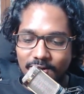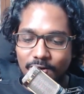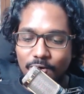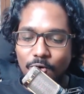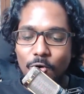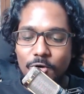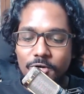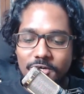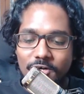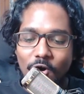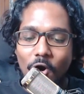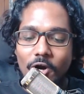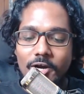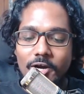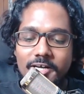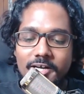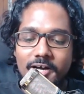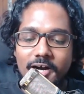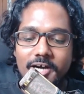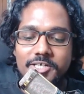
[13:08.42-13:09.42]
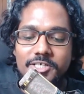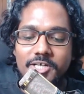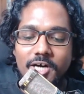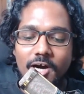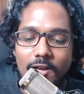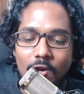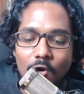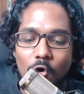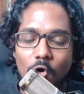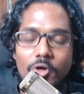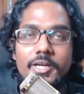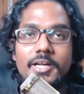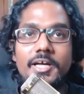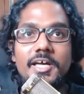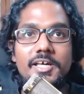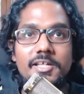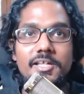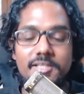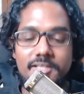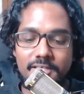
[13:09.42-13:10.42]
Good conduct alone
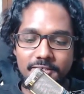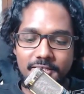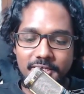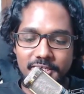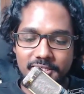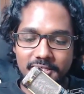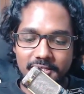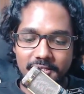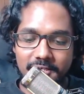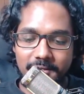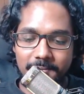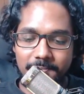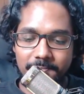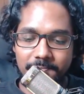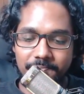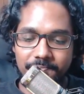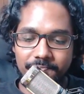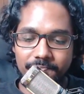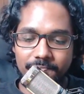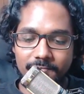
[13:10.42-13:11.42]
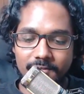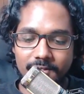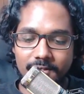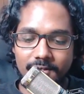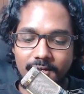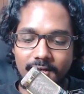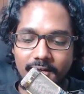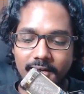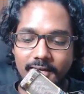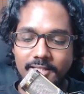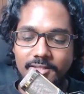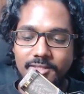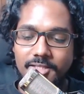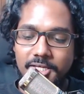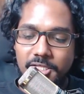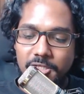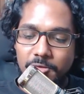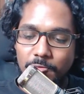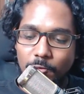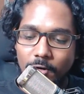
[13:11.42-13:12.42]
is the reason. In
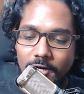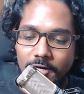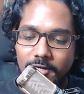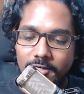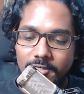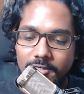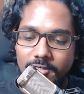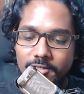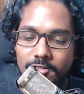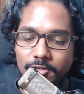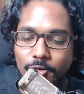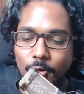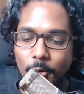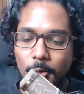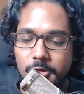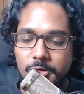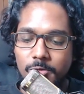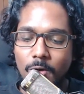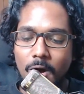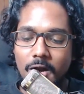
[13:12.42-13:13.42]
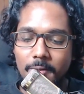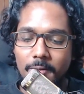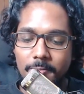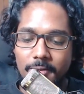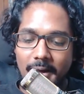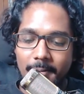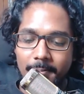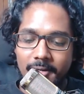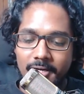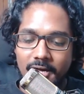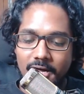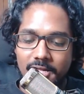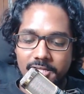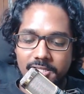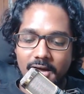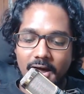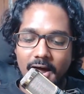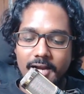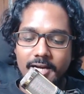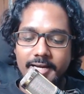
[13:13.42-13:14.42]
this world, those who are
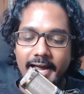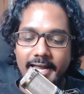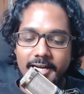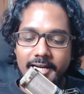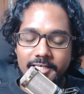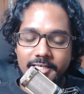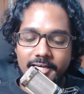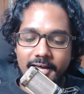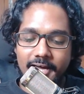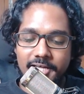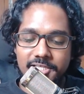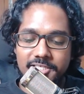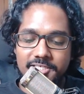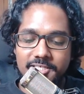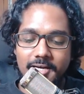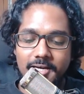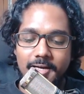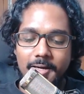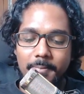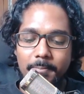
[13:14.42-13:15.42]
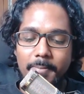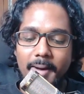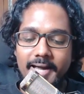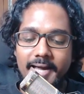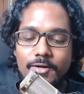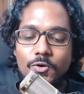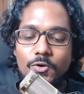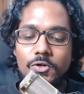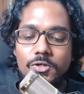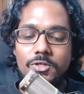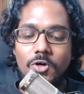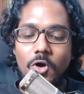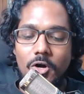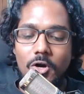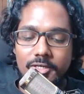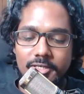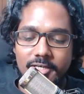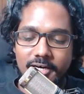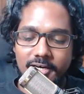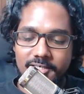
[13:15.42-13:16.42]
brahmanas are characterized by good
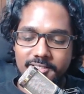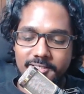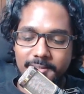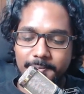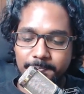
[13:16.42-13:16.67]
conduct.